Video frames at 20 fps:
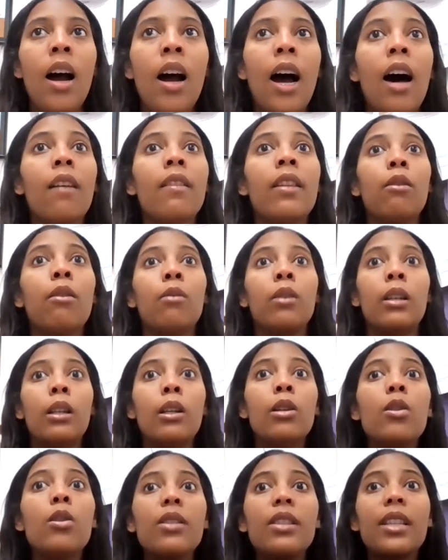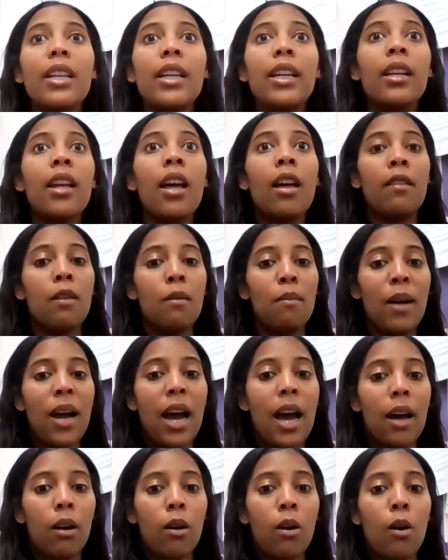how they were losing the
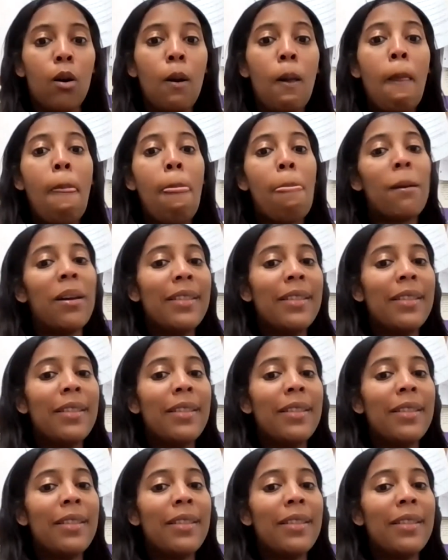battle,